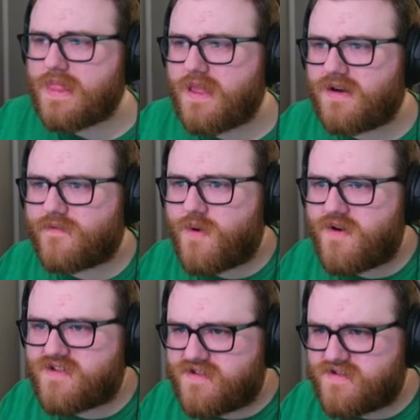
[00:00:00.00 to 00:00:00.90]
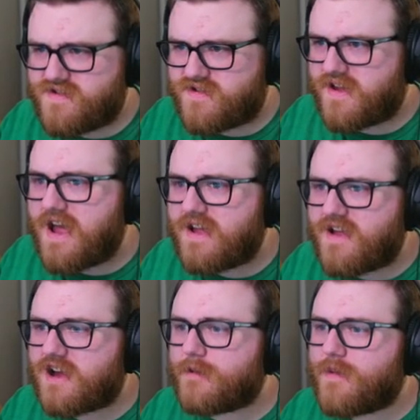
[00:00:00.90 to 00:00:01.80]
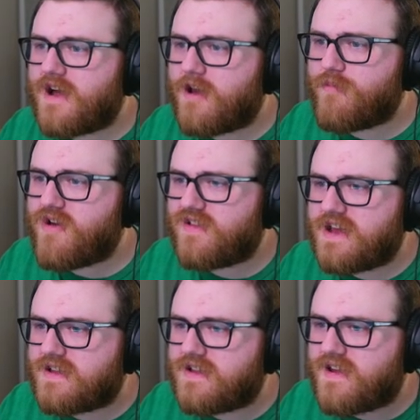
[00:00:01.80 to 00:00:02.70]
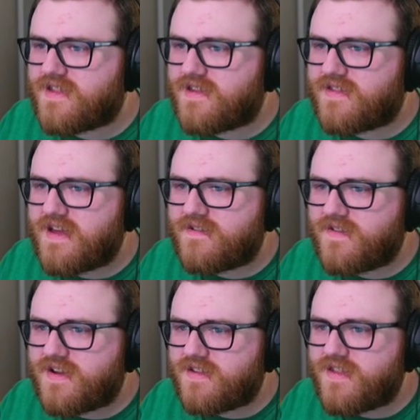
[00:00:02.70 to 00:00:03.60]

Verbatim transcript: And of course, this is just a guy talking about how brilliant it is that they invented the